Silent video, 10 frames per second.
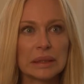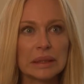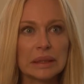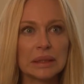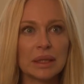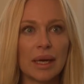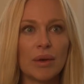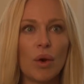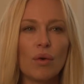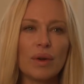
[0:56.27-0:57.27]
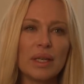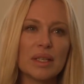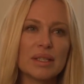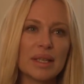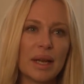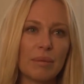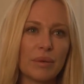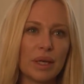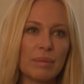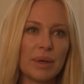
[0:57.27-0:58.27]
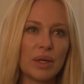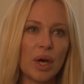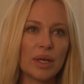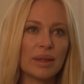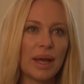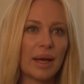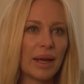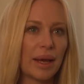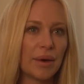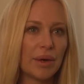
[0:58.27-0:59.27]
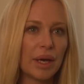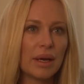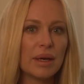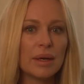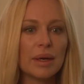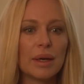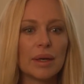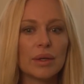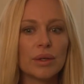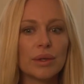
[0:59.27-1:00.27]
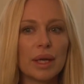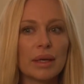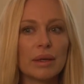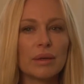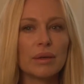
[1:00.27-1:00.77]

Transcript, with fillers: oh, and already a celebrity, but not in that area. You're like,